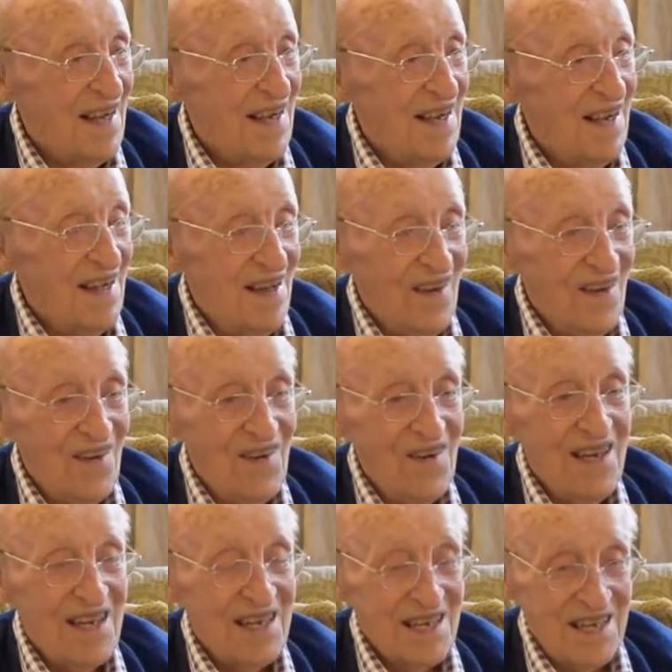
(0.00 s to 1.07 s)
Uh, oh
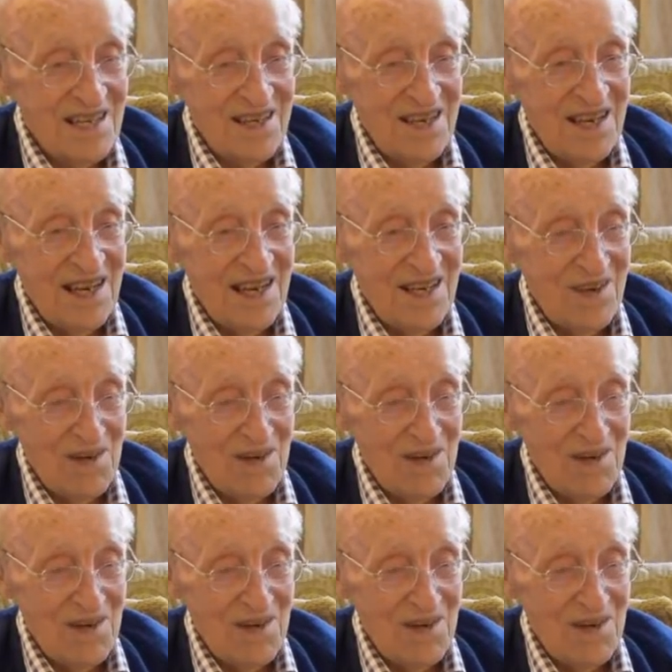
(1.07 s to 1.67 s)
yeah, that's right.